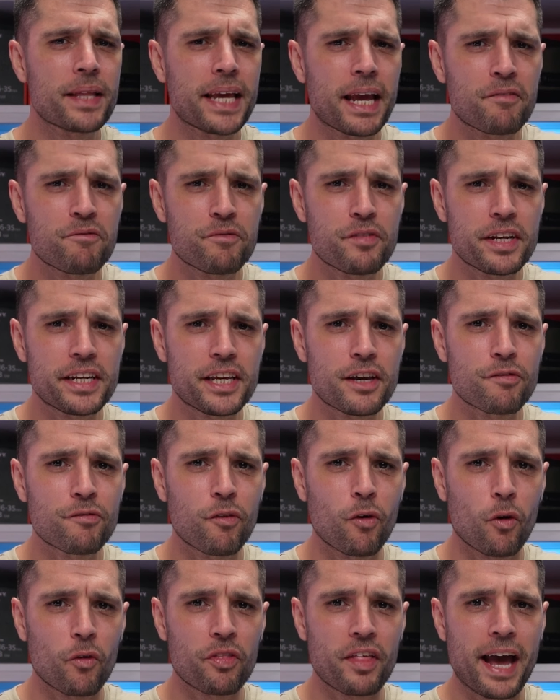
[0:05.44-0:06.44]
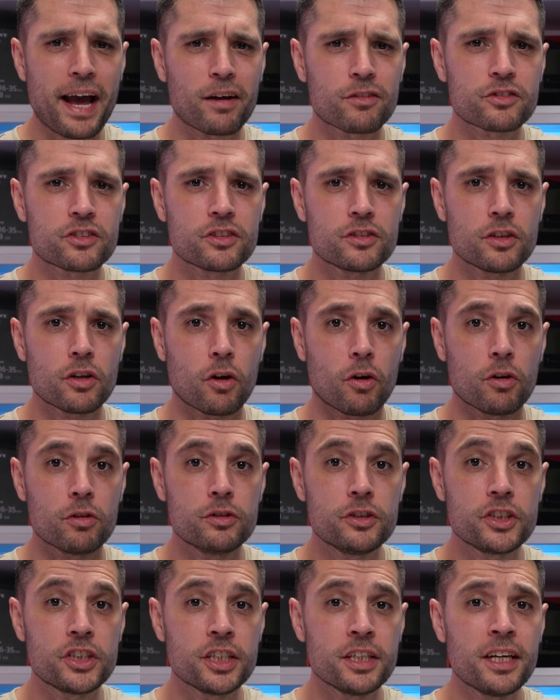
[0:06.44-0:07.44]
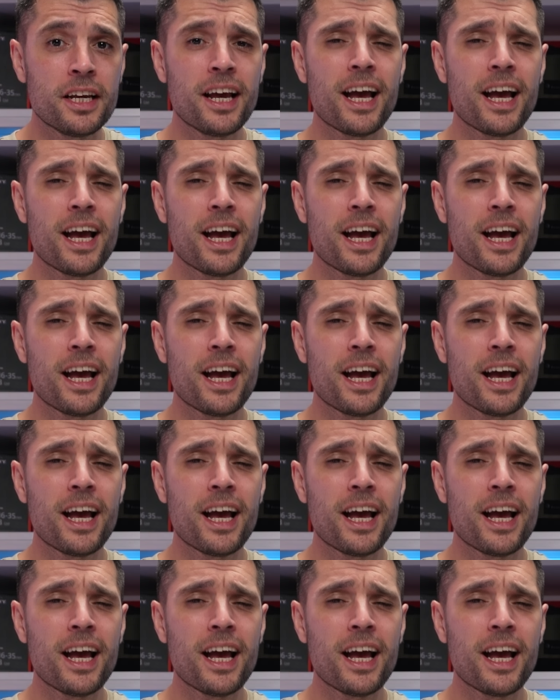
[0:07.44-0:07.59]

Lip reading: the NVIDIA 4000 launch,